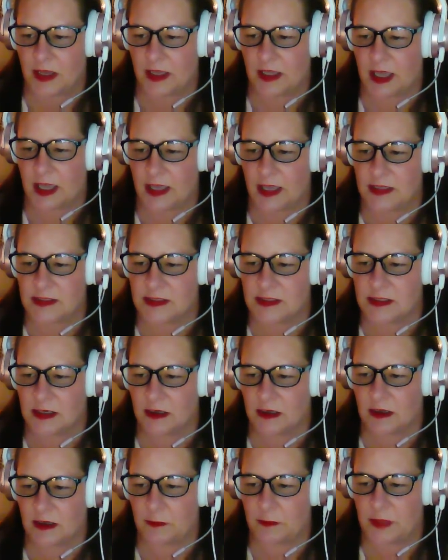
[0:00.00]
Case,
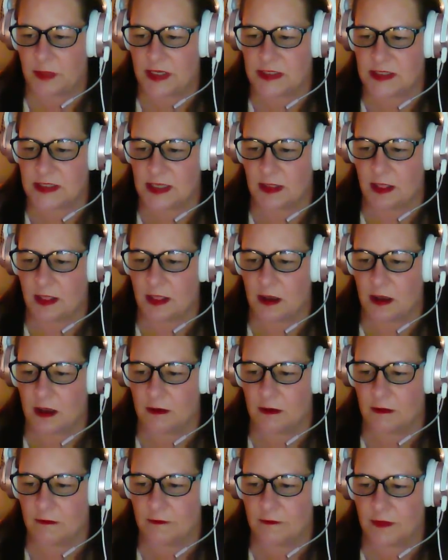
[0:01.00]
peace and
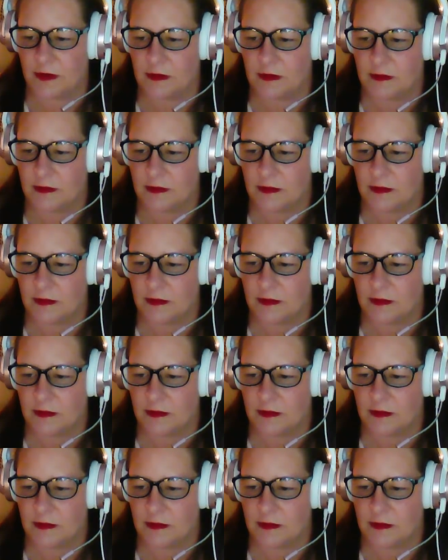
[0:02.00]
love.